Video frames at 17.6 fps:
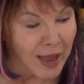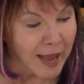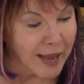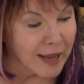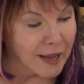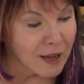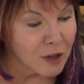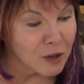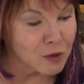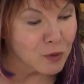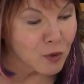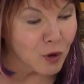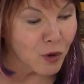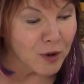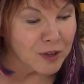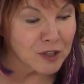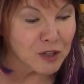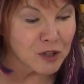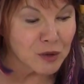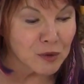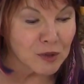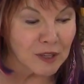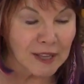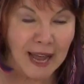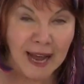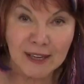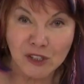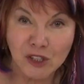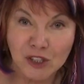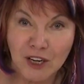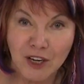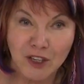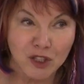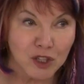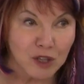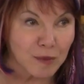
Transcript: and we're going to do the last stage